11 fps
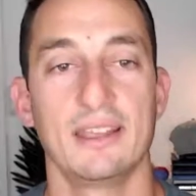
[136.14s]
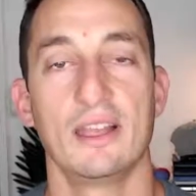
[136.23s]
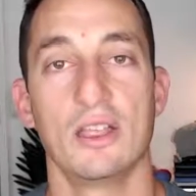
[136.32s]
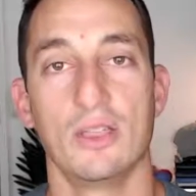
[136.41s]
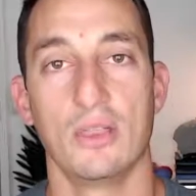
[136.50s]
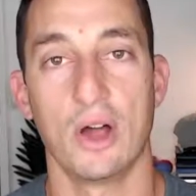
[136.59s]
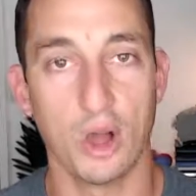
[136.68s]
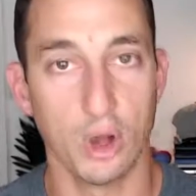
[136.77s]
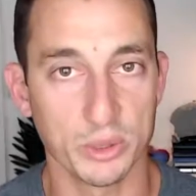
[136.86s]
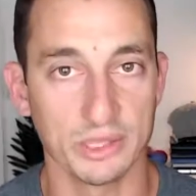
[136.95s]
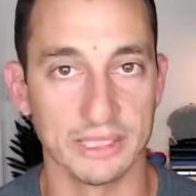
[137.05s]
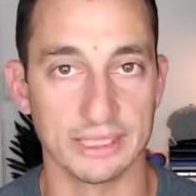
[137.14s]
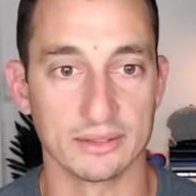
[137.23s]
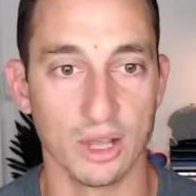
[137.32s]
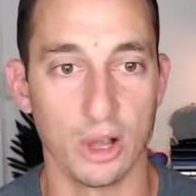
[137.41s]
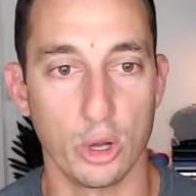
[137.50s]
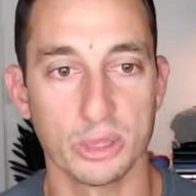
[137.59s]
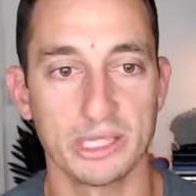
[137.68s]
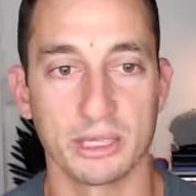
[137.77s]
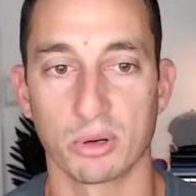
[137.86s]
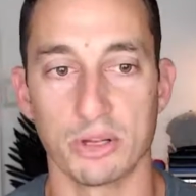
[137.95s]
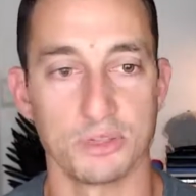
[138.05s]
The hodling
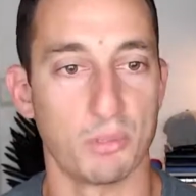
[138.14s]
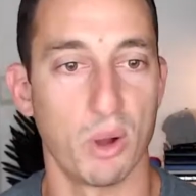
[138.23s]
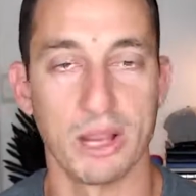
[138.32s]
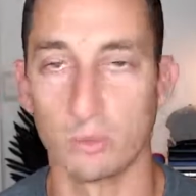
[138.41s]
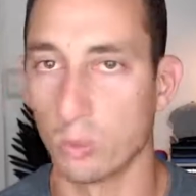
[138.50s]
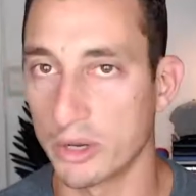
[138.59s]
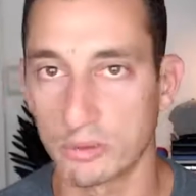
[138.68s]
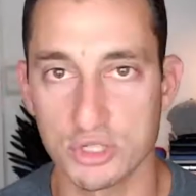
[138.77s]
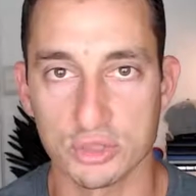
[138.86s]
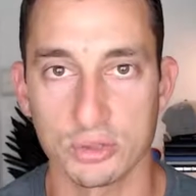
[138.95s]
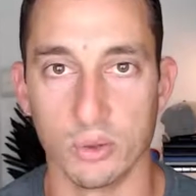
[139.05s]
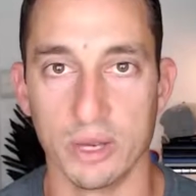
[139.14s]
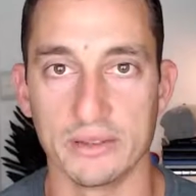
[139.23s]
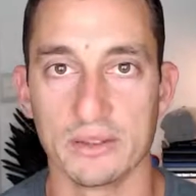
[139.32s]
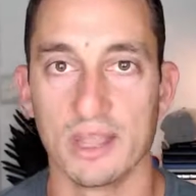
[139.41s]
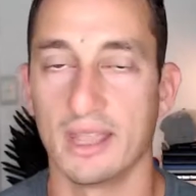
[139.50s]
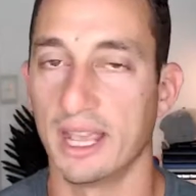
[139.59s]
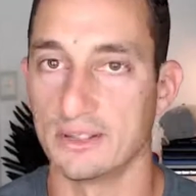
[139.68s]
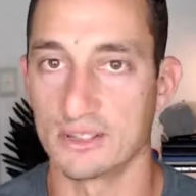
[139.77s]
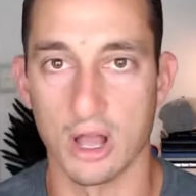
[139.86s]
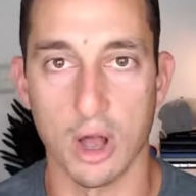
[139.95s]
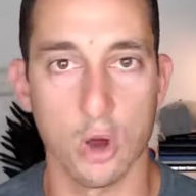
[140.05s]
approach, buying one or two coins and just
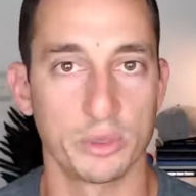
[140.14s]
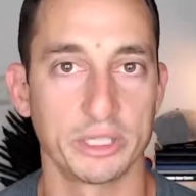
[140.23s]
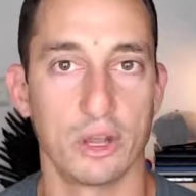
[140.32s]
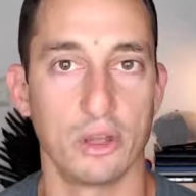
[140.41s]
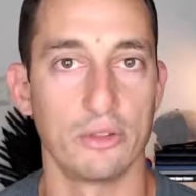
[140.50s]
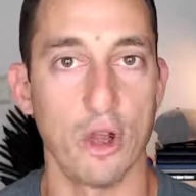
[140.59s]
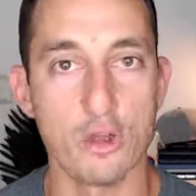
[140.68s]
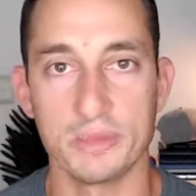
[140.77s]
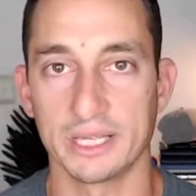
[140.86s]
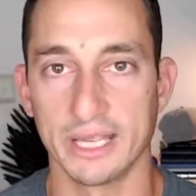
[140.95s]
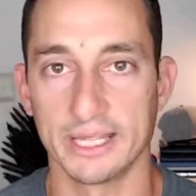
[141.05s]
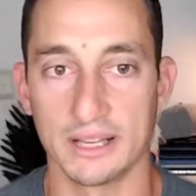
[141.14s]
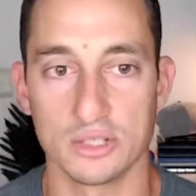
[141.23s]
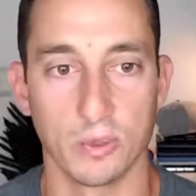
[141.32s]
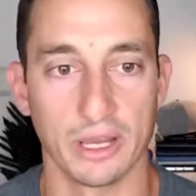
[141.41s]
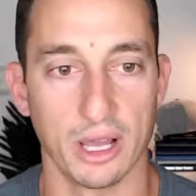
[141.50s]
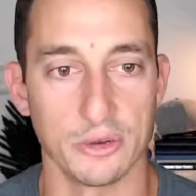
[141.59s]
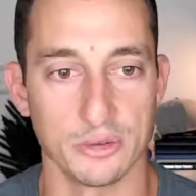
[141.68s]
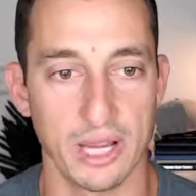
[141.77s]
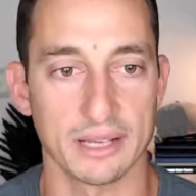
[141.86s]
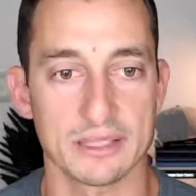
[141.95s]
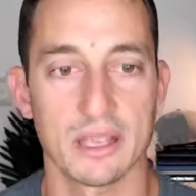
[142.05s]
holding those, hoping they get to
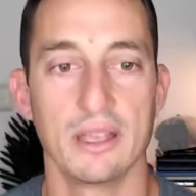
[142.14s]
100x.